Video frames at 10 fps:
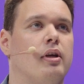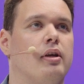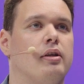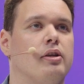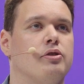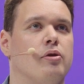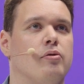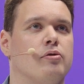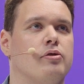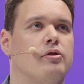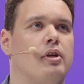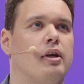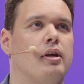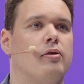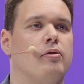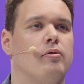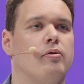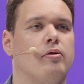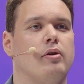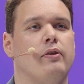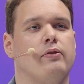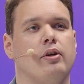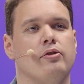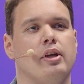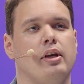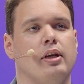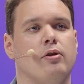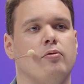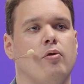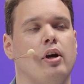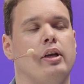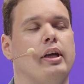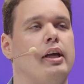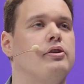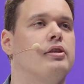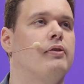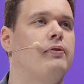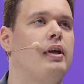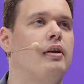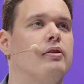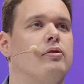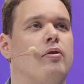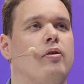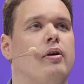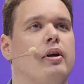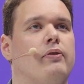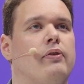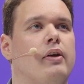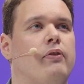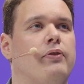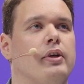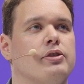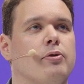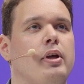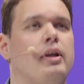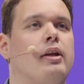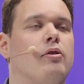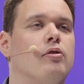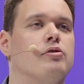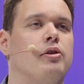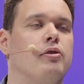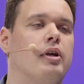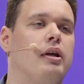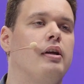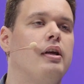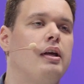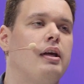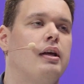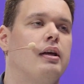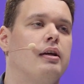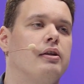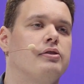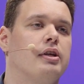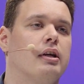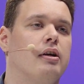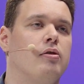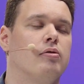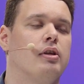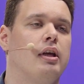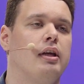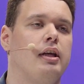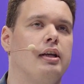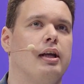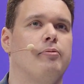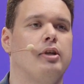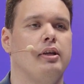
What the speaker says: that shows if there's any quality gates that failed or if everything's green, and also you can check out the in-depth